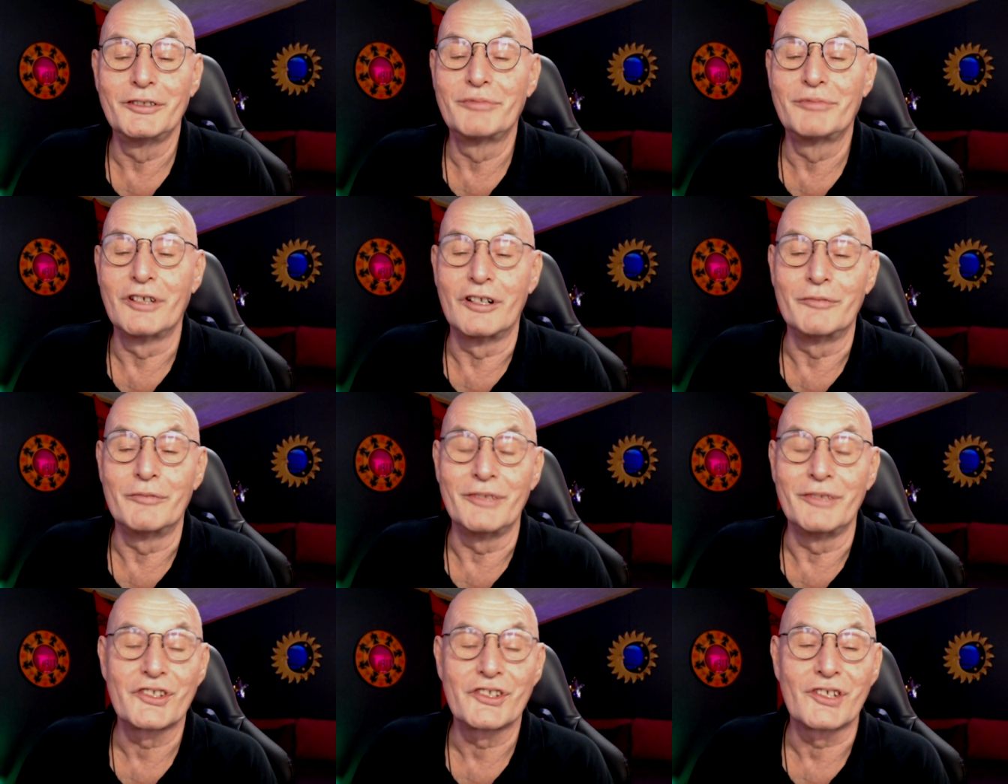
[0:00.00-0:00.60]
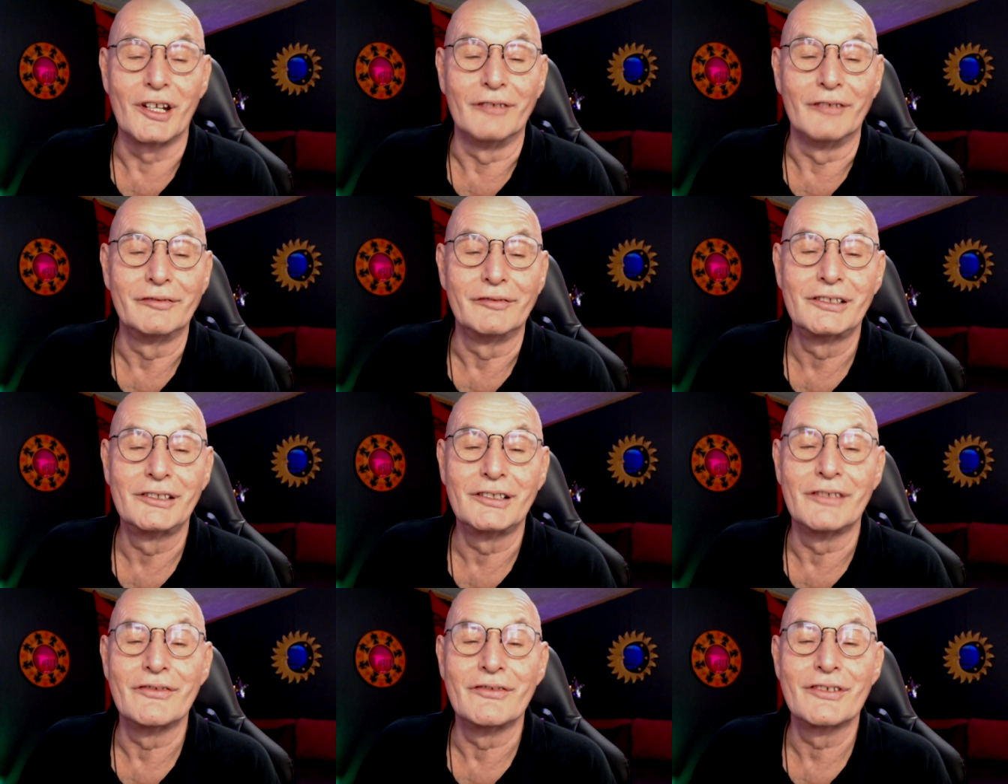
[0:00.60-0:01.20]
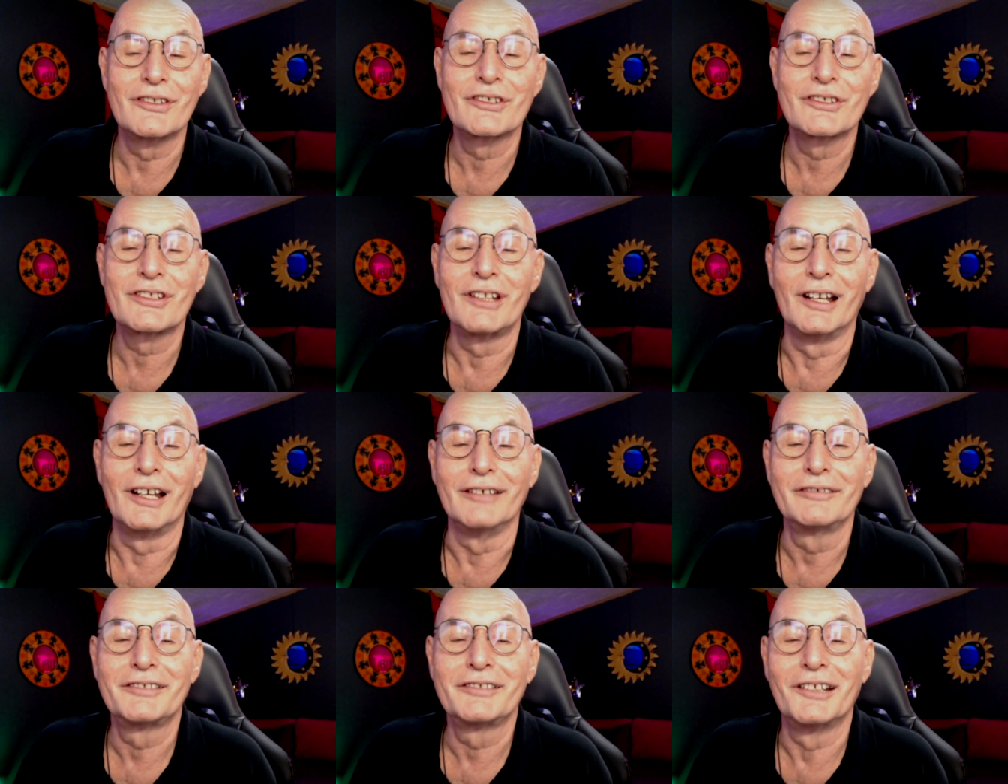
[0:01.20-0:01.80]
probably suffered in this
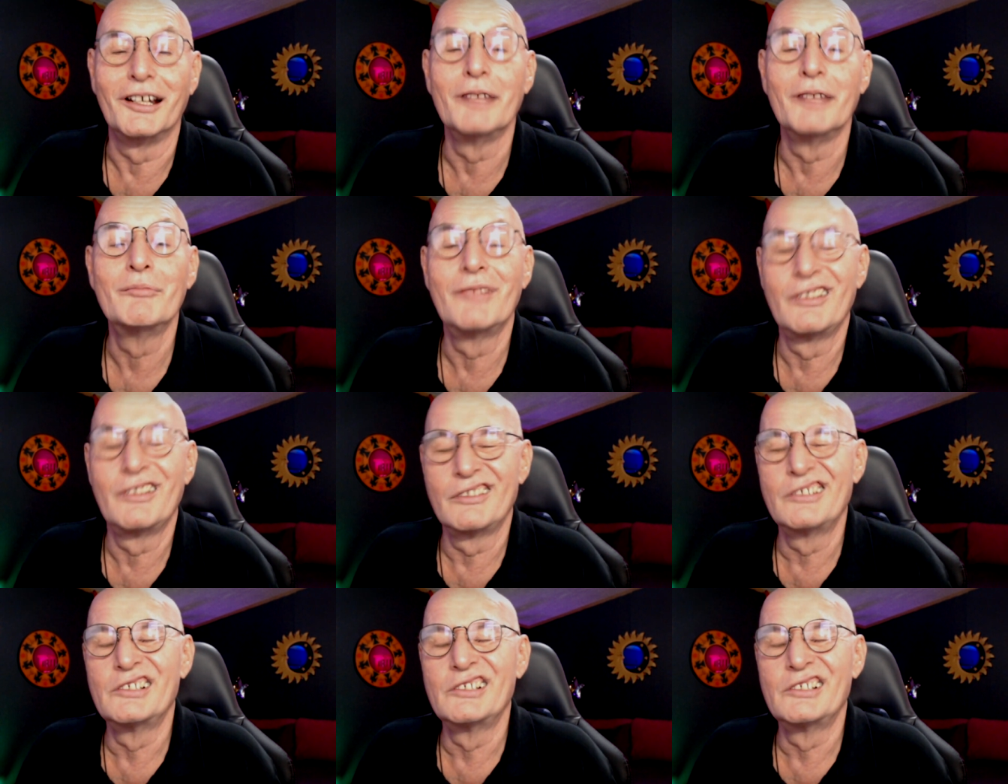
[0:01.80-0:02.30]
lifetime,